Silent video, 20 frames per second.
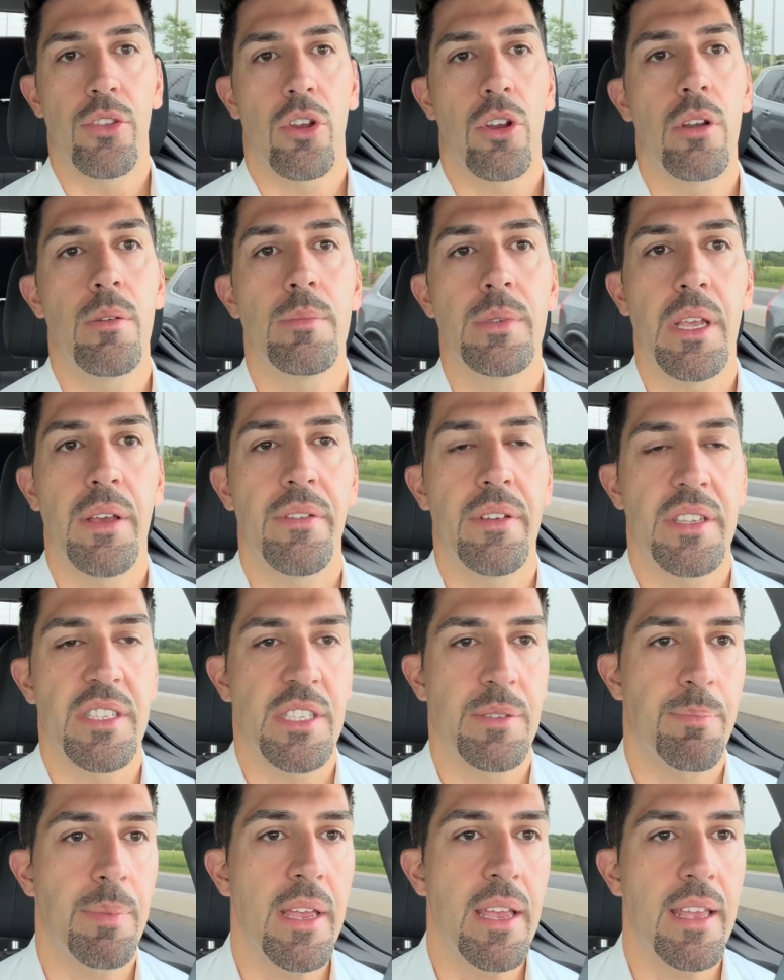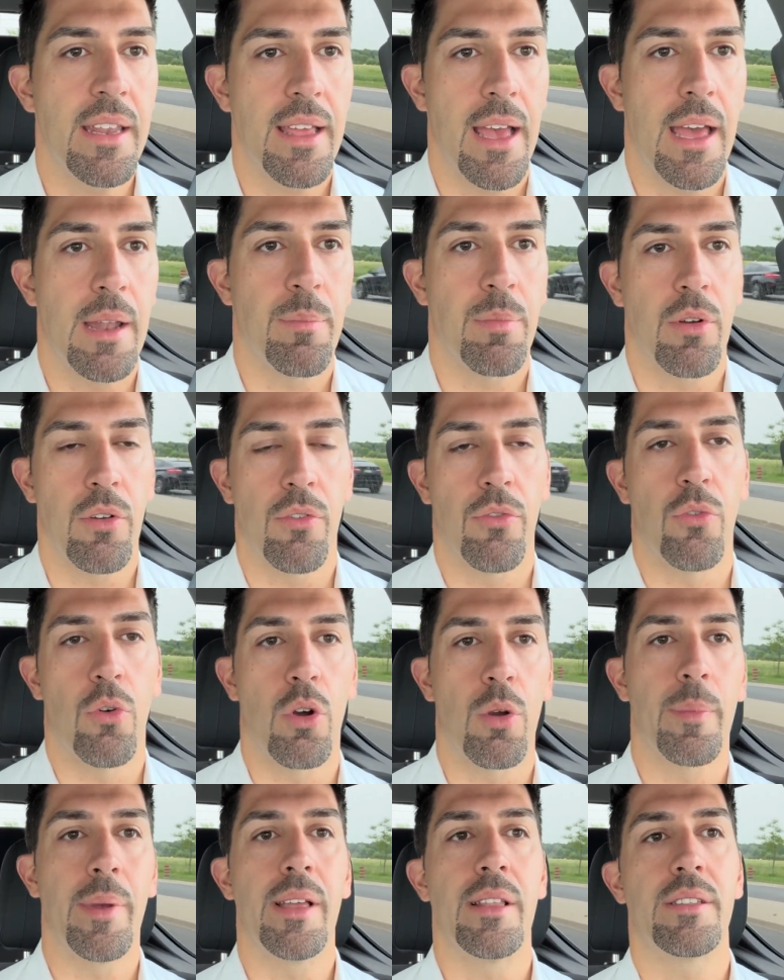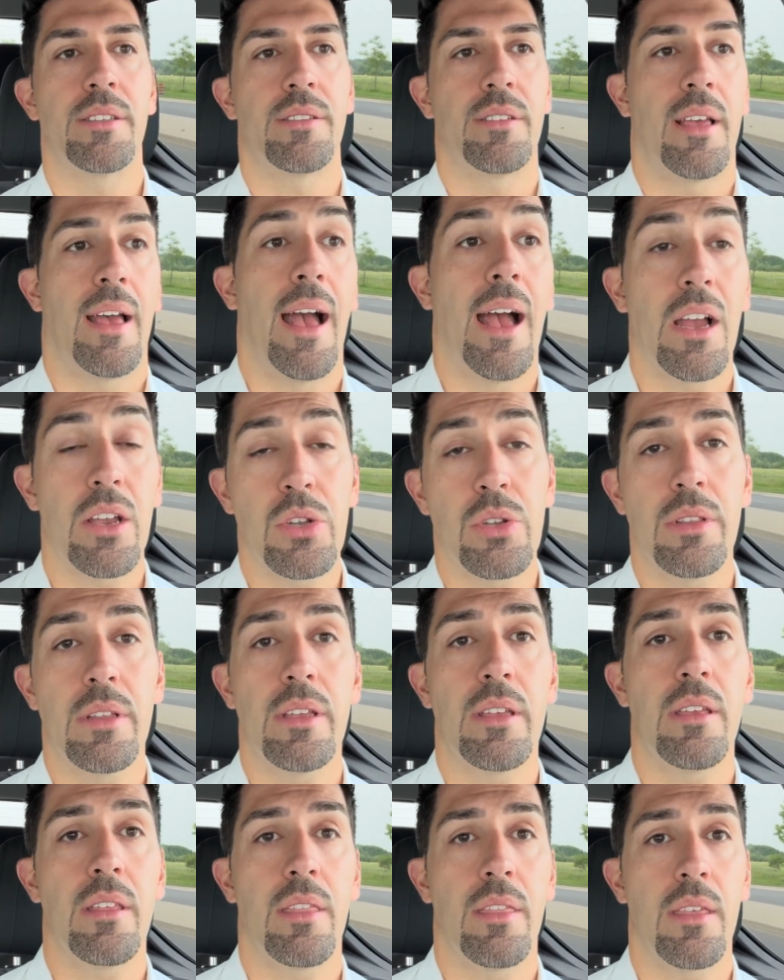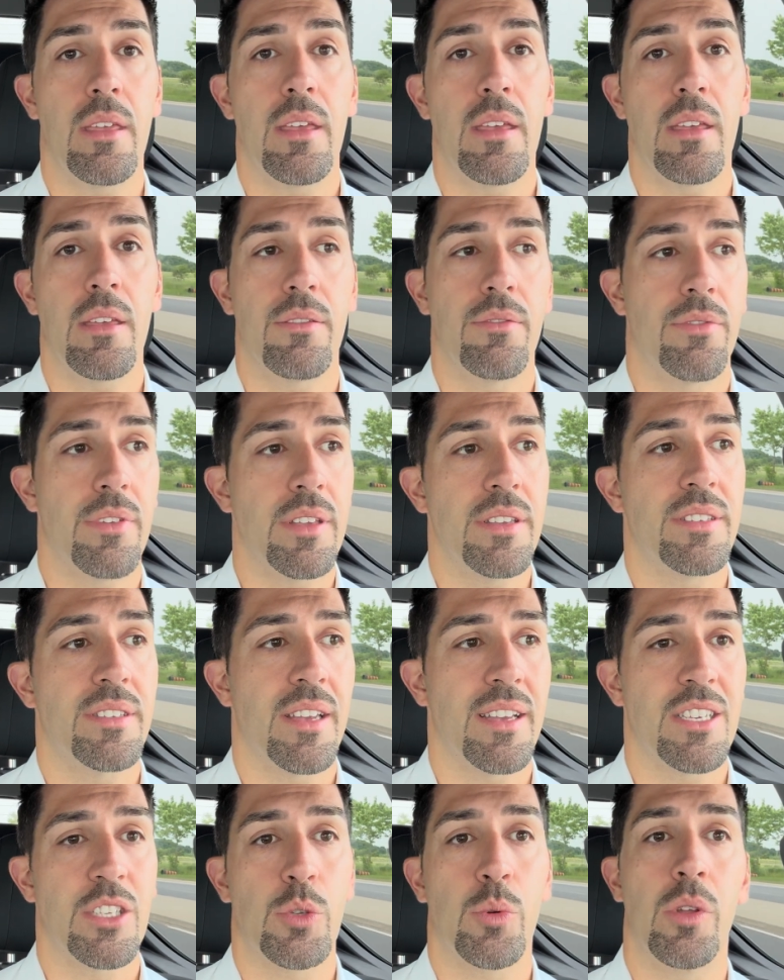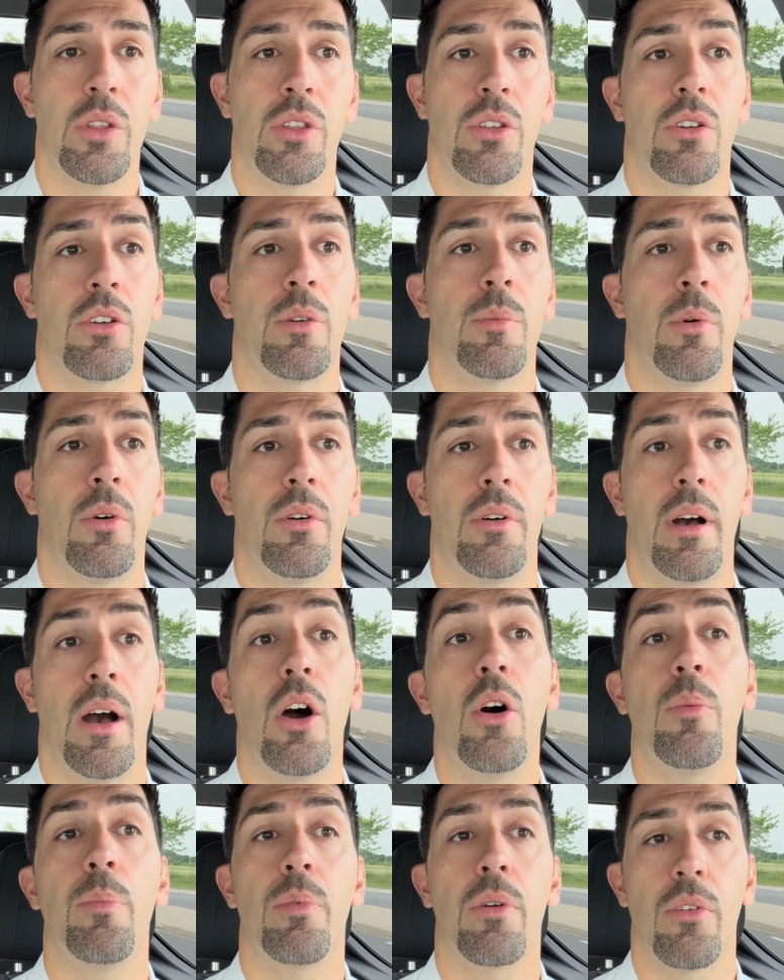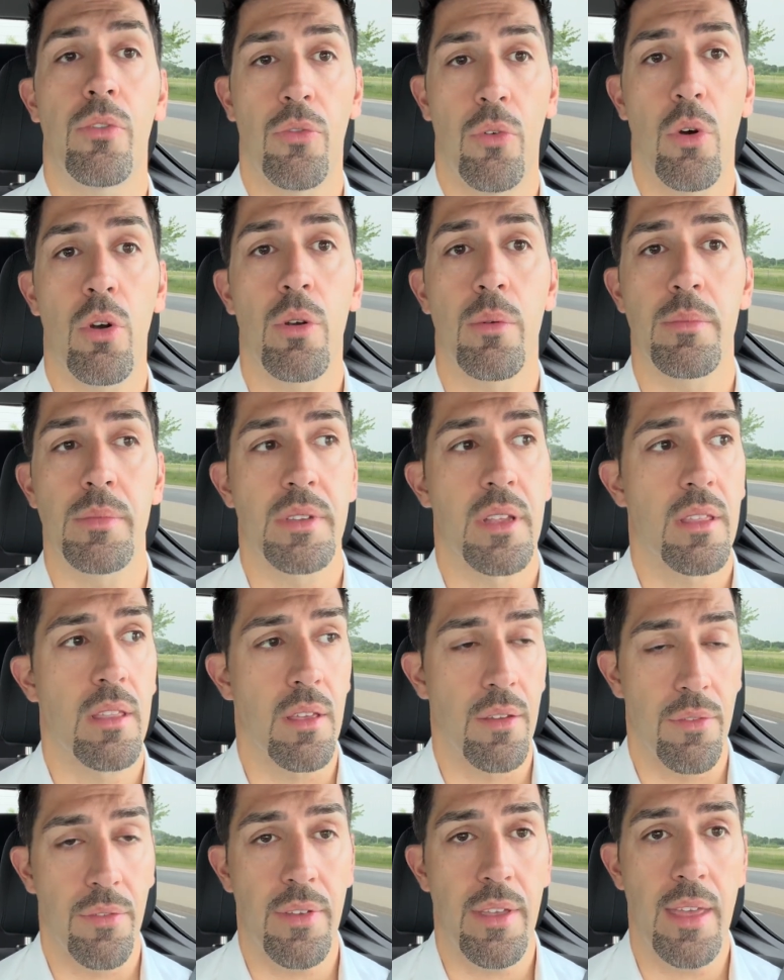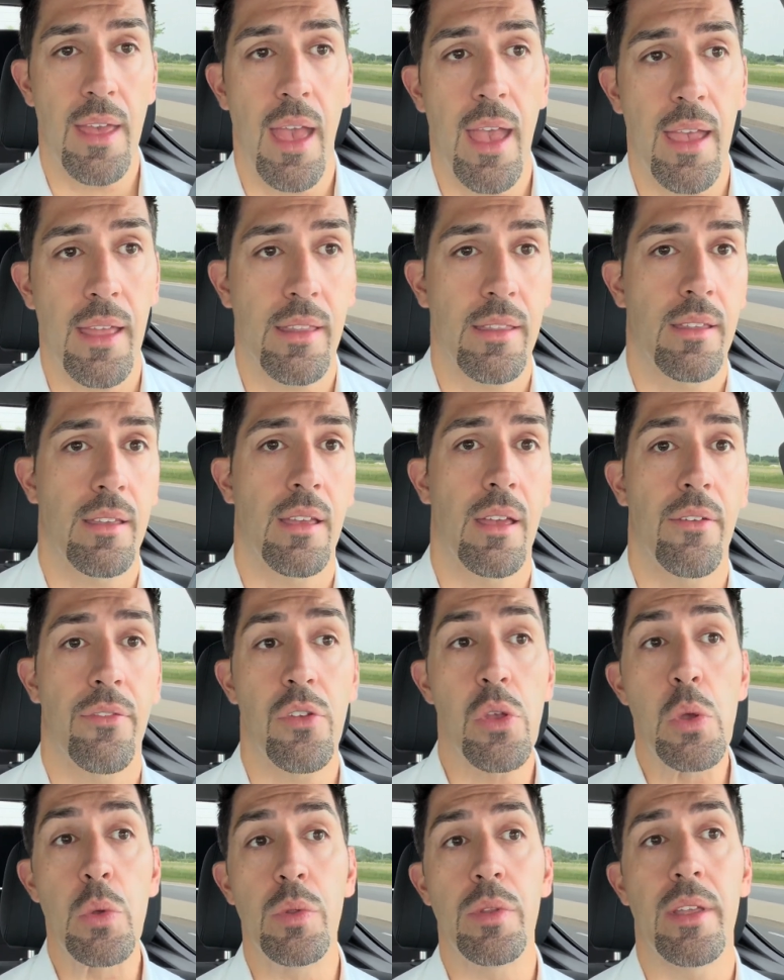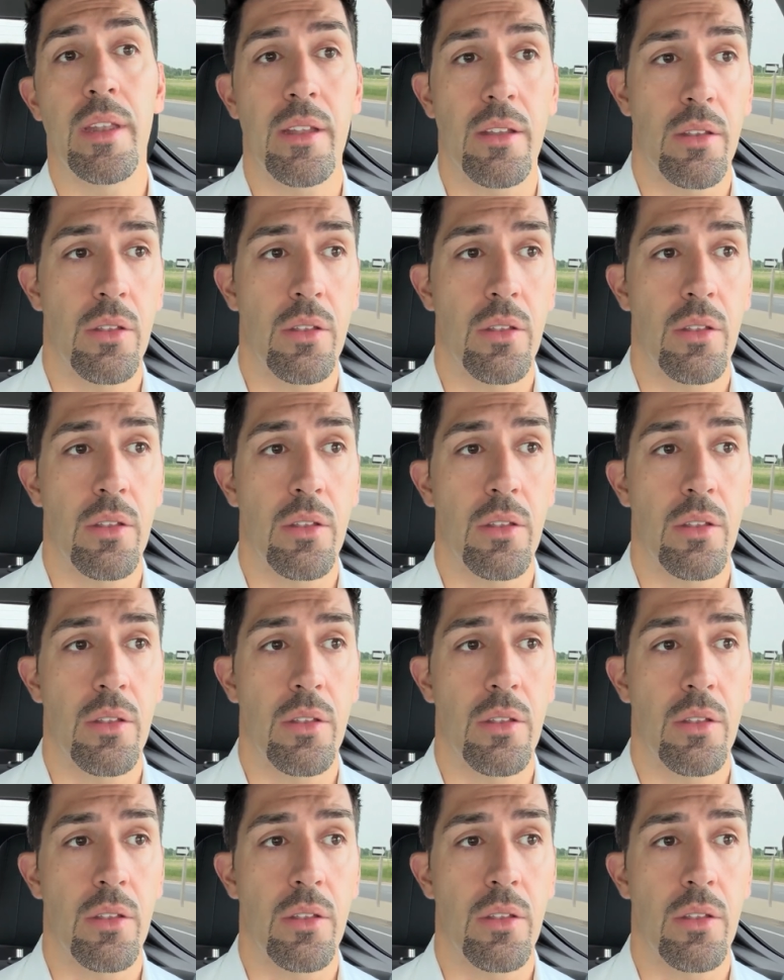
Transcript: terms of speed and performance, actually the V6 twin turbo outperforms the V8 if you didn't